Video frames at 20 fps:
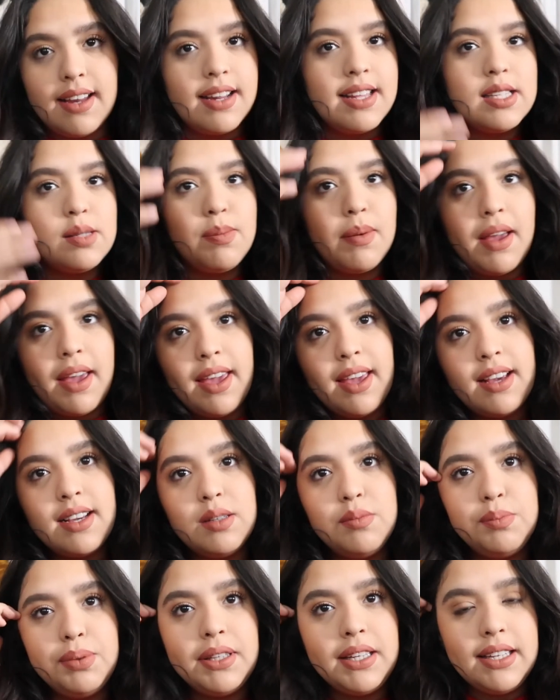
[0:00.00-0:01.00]
is my
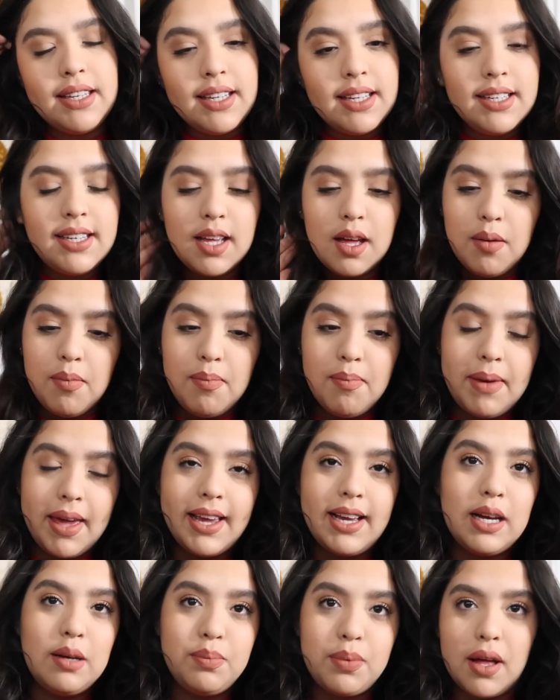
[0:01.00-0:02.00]
completed
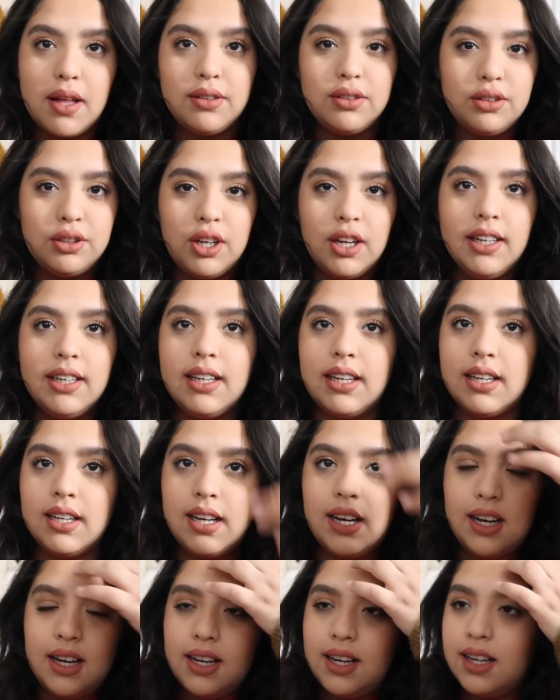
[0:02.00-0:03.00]
makeup look.
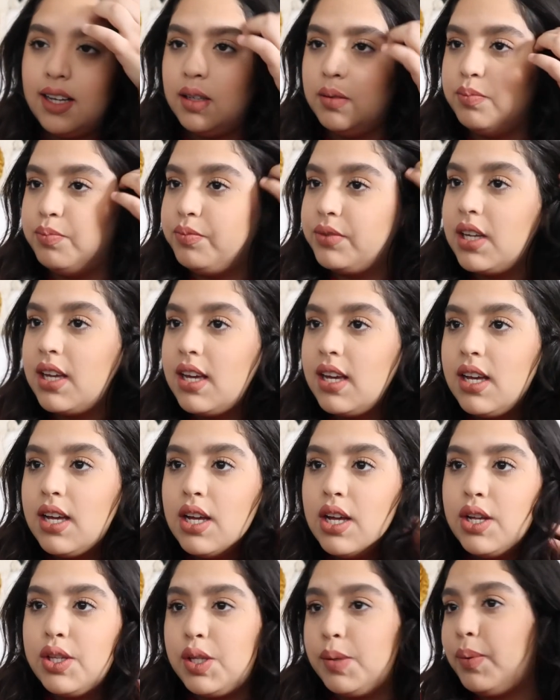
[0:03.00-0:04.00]

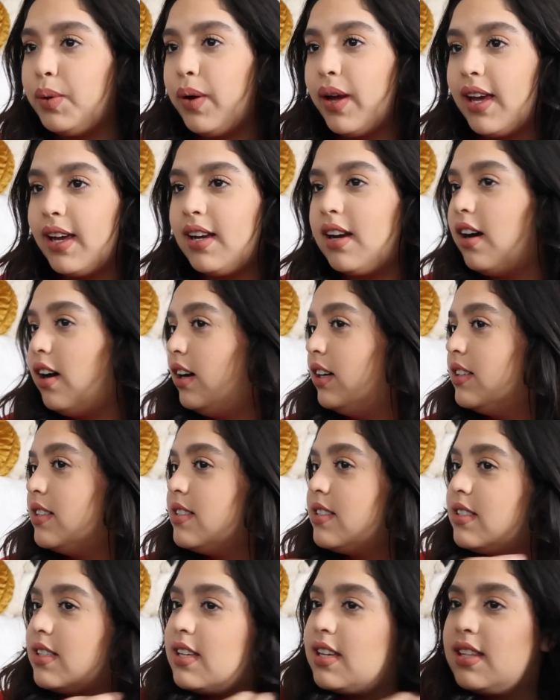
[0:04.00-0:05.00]
Super quick.
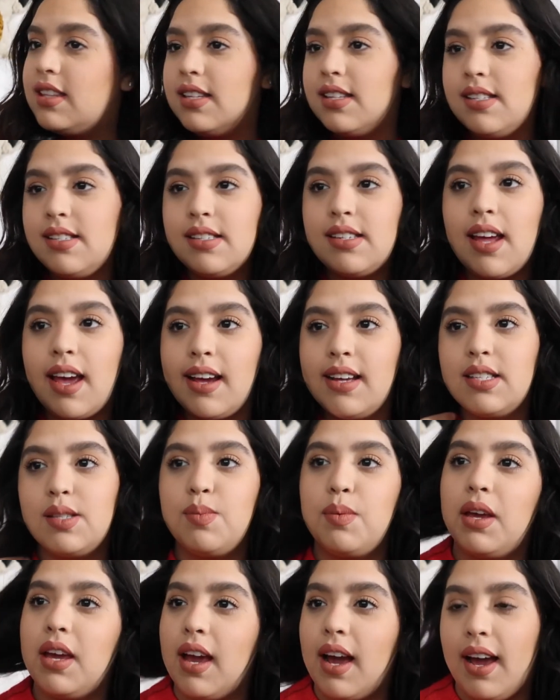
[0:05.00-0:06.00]
Honestly, this takes
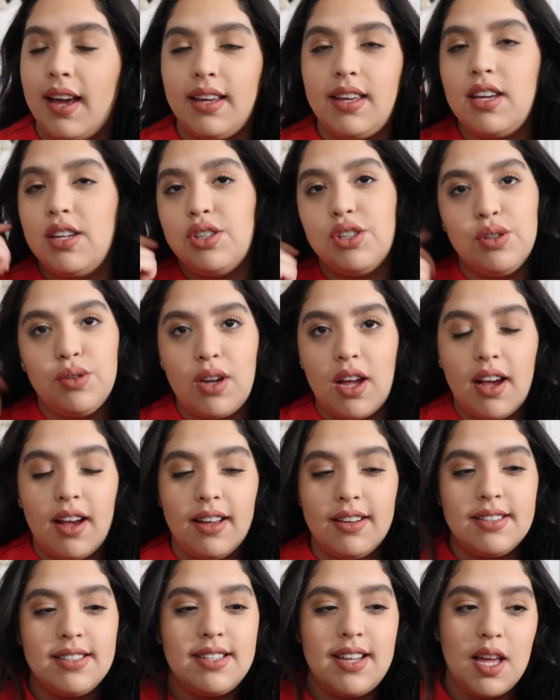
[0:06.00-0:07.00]
me, I kid you
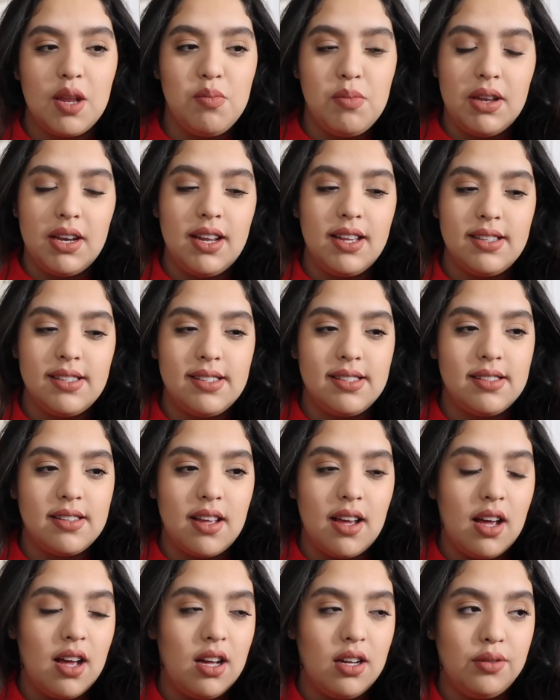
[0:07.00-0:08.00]
not, 10 minutes
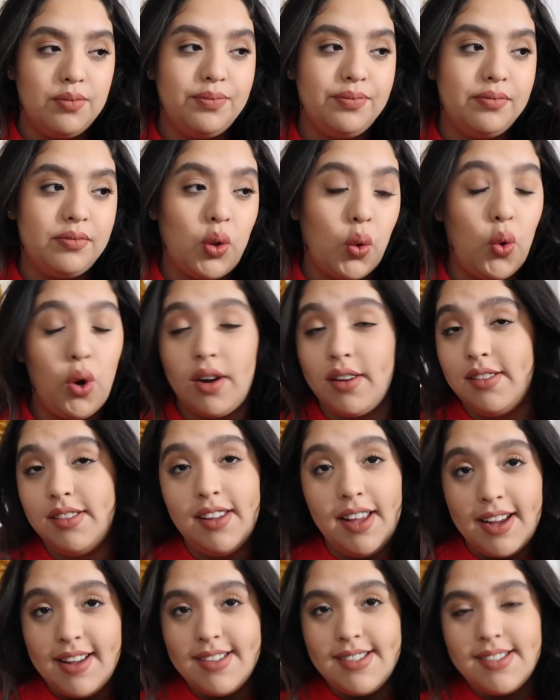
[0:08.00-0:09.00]
or
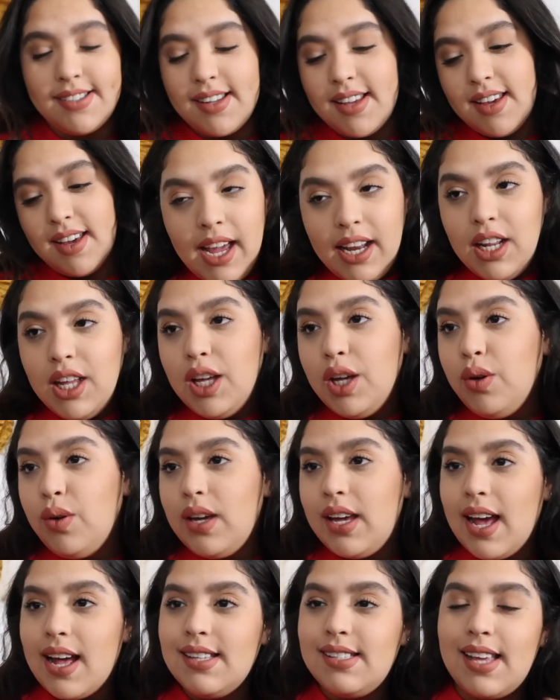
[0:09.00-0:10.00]
less. Anywho,
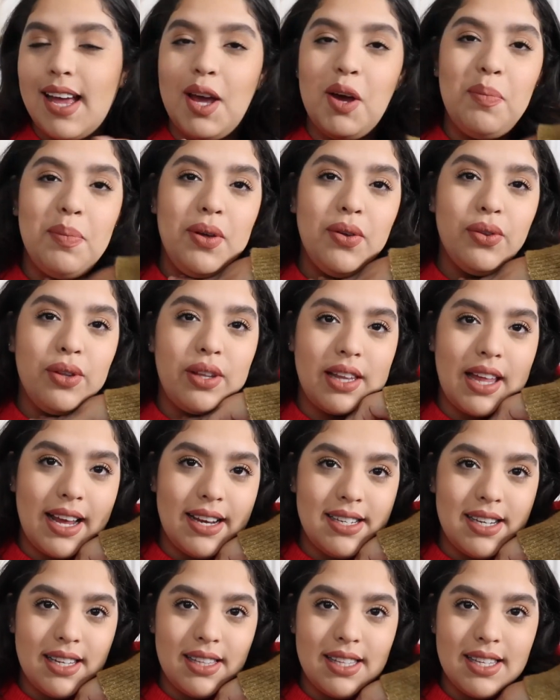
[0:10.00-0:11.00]
yes, I hope you
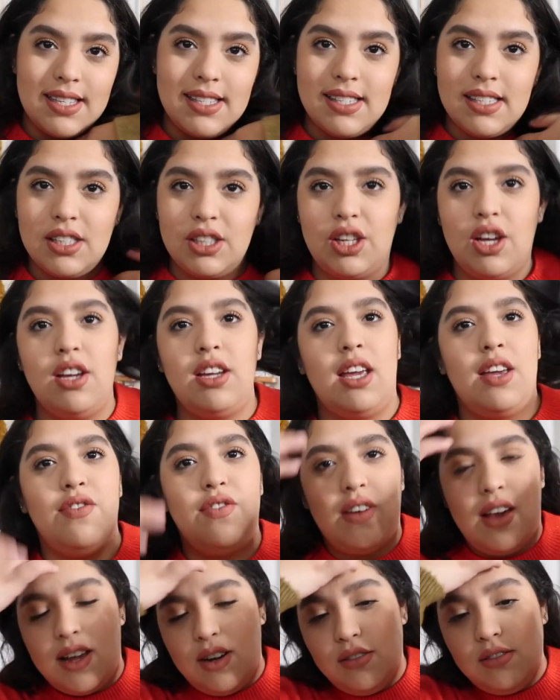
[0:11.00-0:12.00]
liked this look. If
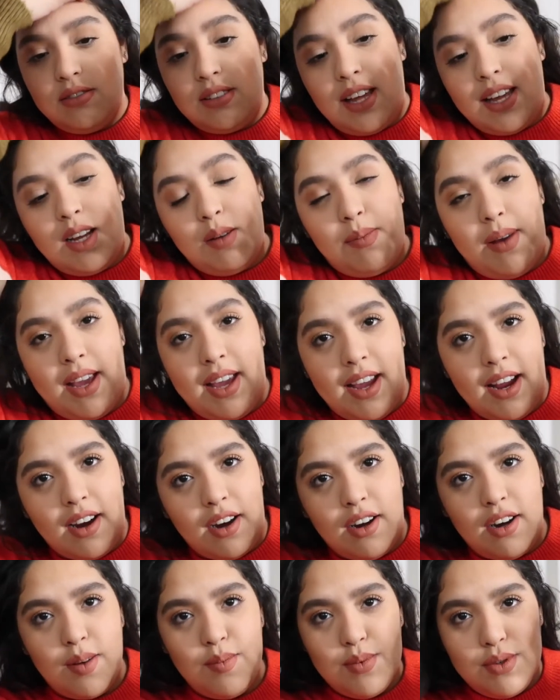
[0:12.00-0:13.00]
I don't like my
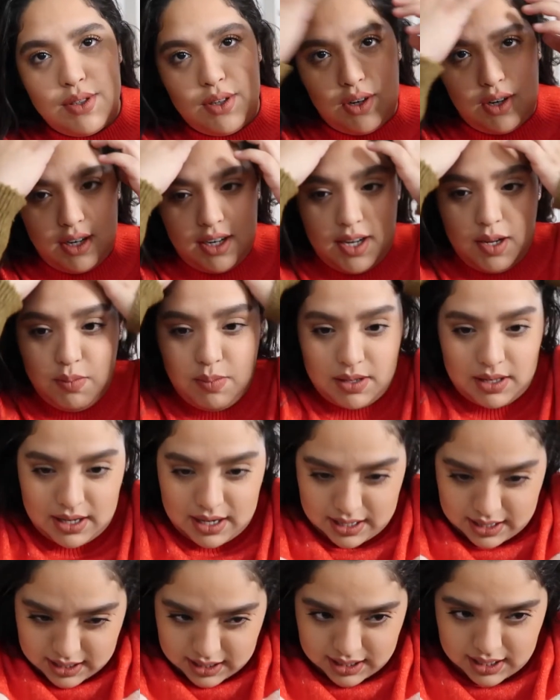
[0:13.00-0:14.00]
hair, I'm sorry, but
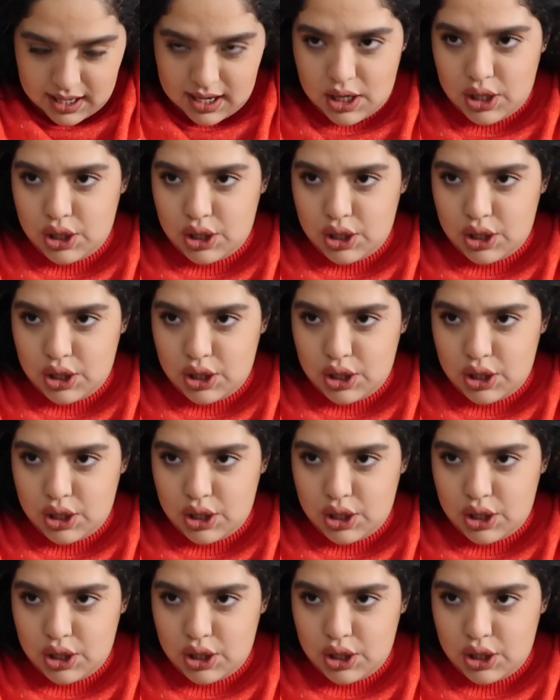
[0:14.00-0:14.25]
I